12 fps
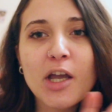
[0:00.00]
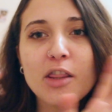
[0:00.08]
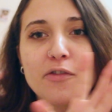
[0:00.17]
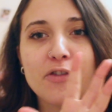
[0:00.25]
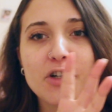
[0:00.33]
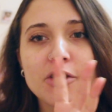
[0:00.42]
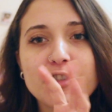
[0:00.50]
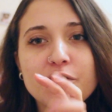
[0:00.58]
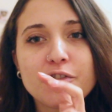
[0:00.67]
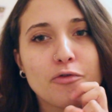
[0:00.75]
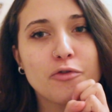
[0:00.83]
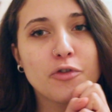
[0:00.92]
the
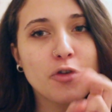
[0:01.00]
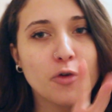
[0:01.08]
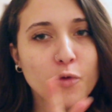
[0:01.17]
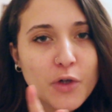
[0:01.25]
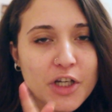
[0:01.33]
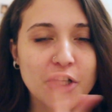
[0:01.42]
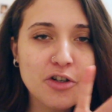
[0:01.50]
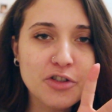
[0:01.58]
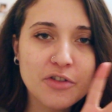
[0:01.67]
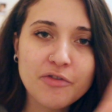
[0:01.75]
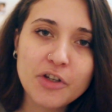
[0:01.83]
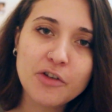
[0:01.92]
first 2
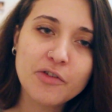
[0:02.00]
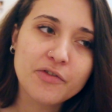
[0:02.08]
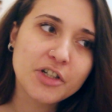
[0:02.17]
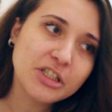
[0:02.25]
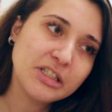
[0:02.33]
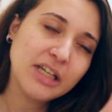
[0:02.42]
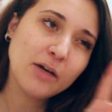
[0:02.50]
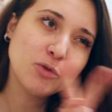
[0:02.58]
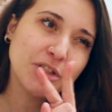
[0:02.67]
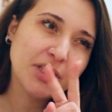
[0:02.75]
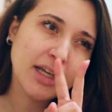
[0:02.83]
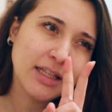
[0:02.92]
years of university, I
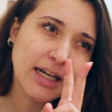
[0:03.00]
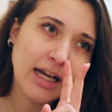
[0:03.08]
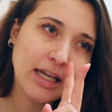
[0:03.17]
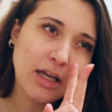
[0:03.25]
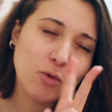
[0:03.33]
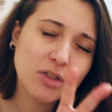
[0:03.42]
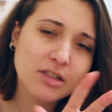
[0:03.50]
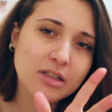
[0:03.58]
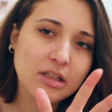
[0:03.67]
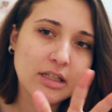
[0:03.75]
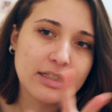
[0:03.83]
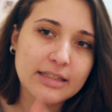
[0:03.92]
would say that I was
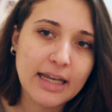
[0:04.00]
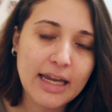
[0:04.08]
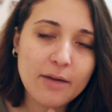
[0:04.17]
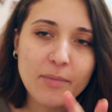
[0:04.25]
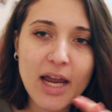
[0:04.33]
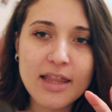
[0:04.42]
still the same,